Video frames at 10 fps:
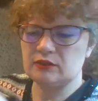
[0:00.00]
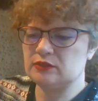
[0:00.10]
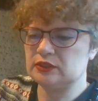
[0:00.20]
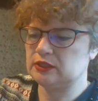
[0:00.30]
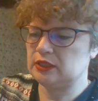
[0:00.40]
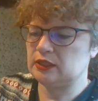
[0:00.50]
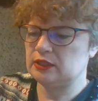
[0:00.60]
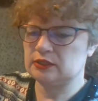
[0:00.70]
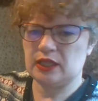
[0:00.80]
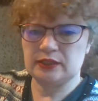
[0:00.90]
even see it in
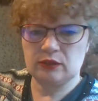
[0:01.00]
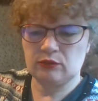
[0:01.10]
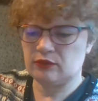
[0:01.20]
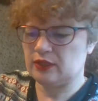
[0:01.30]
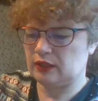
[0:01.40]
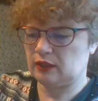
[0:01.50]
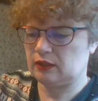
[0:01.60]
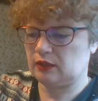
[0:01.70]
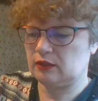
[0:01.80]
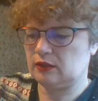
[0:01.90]
this light, I don't think.
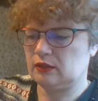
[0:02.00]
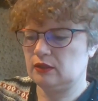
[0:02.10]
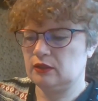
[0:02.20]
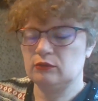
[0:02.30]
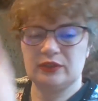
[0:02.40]
At